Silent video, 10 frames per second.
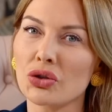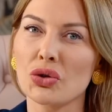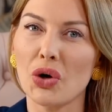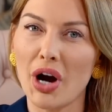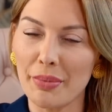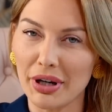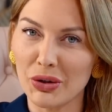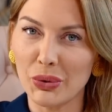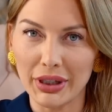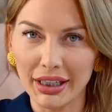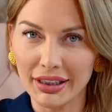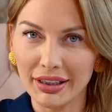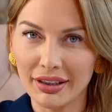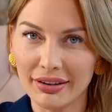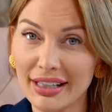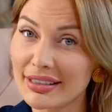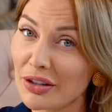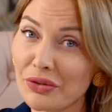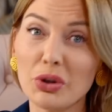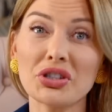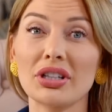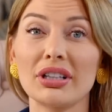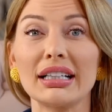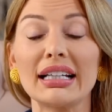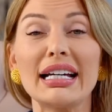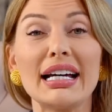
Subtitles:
drama queen. That, unfortunately,